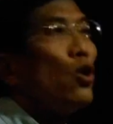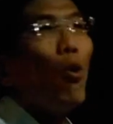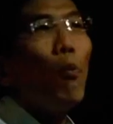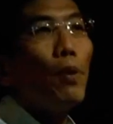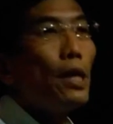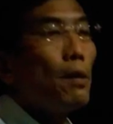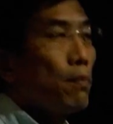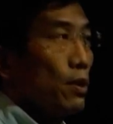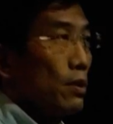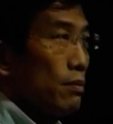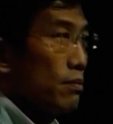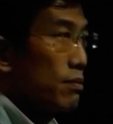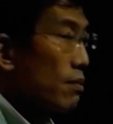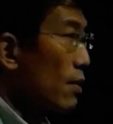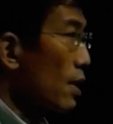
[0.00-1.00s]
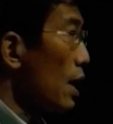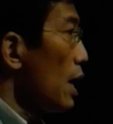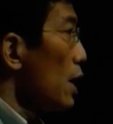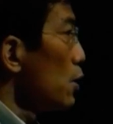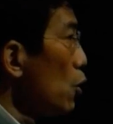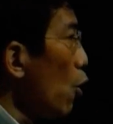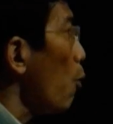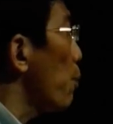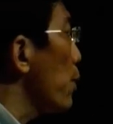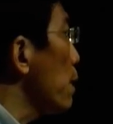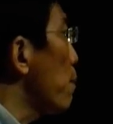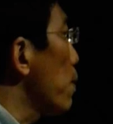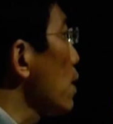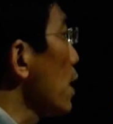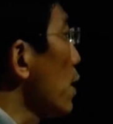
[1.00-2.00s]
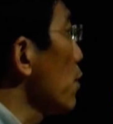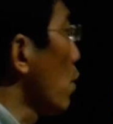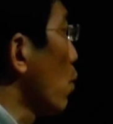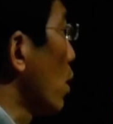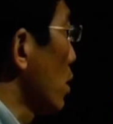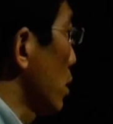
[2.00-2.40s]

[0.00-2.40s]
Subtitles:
No people in the